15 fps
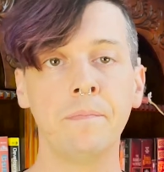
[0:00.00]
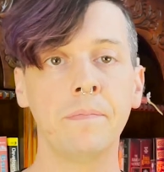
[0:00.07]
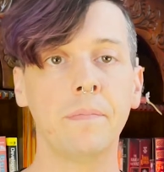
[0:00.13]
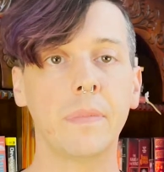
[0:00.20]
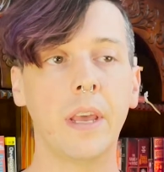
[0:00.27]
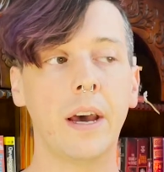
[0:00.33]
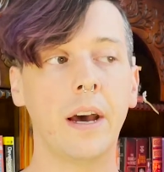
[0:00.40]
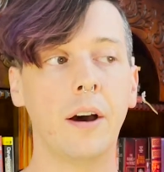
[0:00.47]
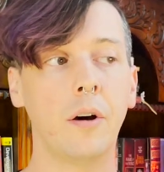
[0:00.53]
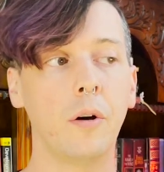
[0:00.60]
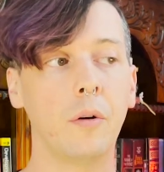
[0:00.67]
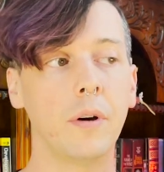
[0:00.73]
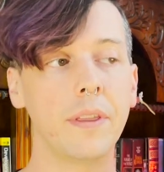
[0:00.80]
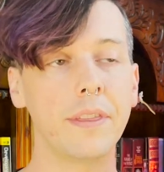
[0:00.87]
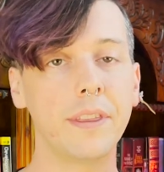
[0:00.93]

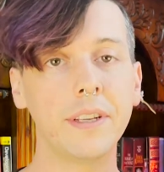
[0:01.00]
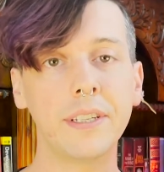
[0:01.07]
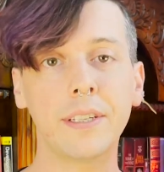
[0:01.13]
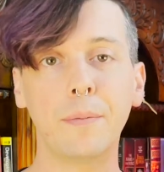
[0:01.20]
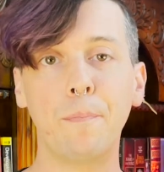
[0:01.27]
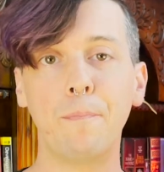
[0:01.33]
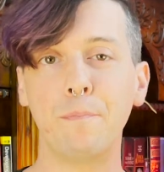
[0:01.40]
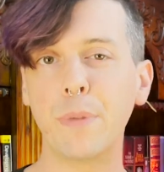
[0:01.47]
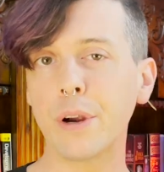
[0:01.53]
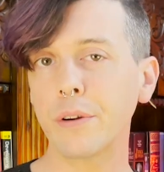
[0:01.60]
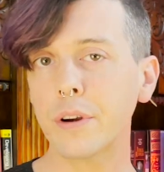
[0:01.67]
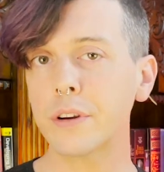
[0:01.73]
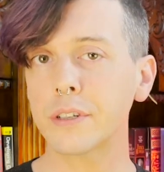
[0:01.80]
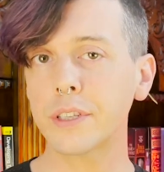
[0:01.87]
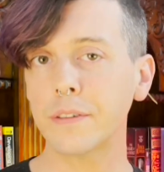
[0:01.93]
Now, this
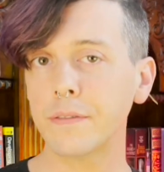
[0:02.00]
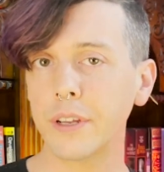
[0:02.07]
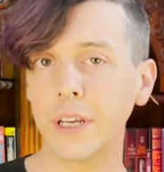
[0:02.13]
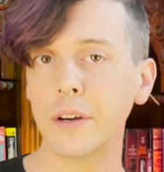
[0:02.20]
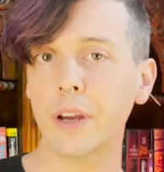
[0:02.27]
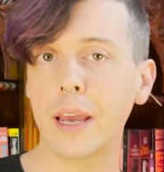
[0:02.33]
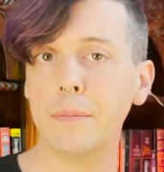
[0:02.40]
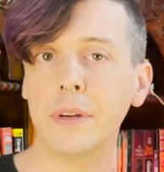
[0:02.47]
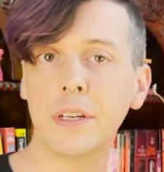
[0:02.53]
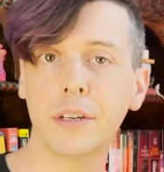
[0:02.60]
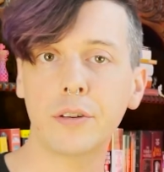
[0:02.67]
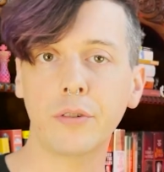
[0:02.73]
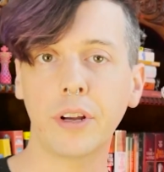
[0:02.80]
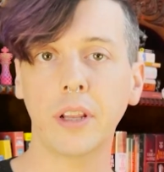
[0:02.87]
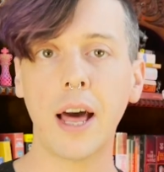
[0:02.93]
mirrors the video game
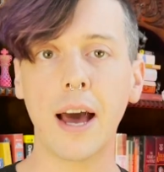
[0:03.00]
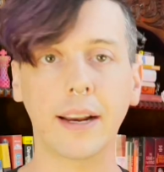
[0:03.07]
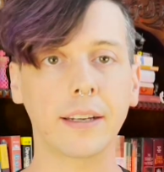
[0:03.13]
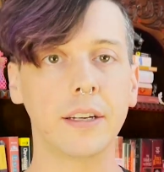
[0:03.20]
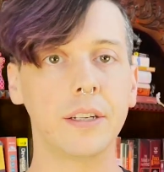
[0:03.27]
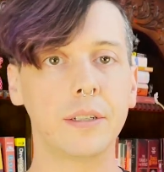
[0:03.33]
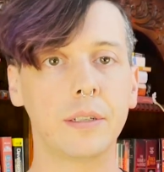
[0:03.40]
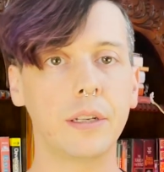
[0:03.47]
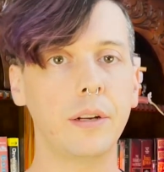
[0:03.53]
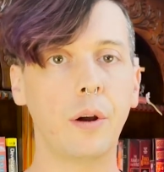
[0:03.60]
industry a lot, because